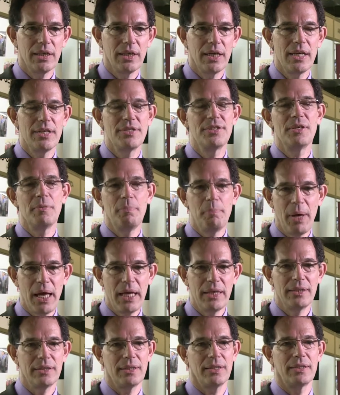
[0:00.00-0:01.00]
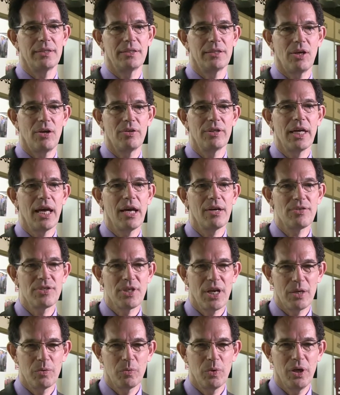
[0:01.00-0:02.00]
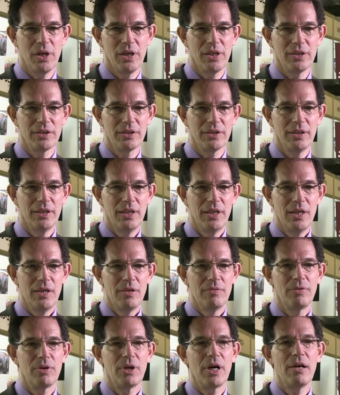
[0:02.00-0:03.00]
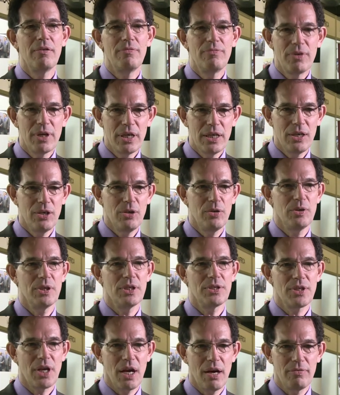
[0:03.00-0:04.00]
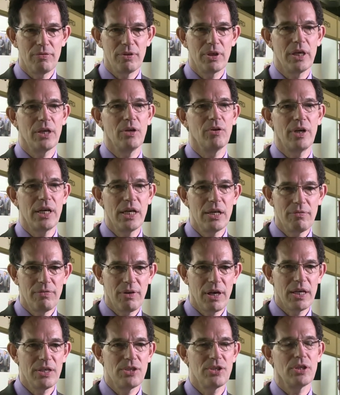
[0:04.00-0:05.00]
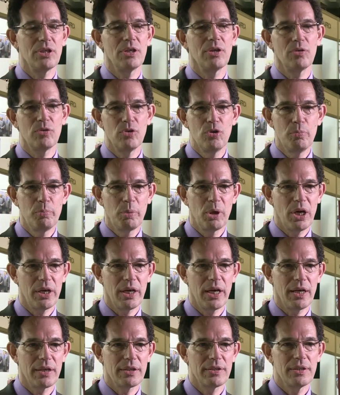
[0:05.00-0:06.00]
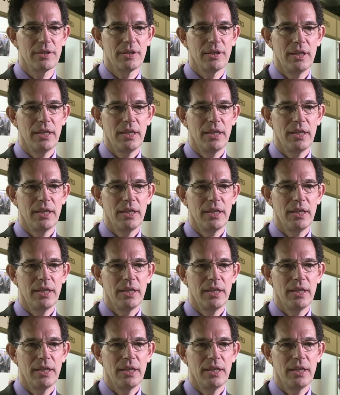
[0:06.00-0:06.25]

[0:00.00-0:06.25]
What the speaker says: is dependent on the outside world for every new discovery or innovation or new product.